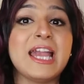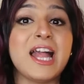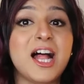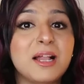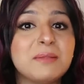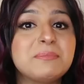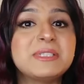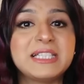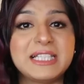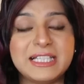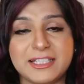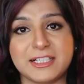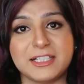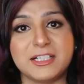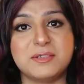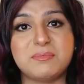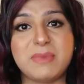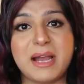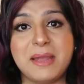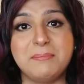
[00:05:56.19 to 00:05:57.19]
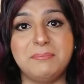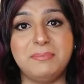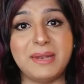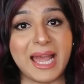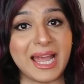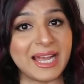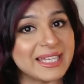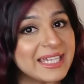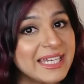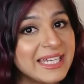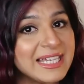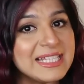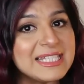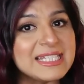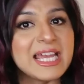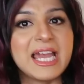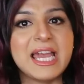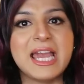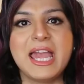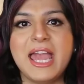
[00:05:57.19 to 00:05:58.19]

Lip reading: helped clear my blackheads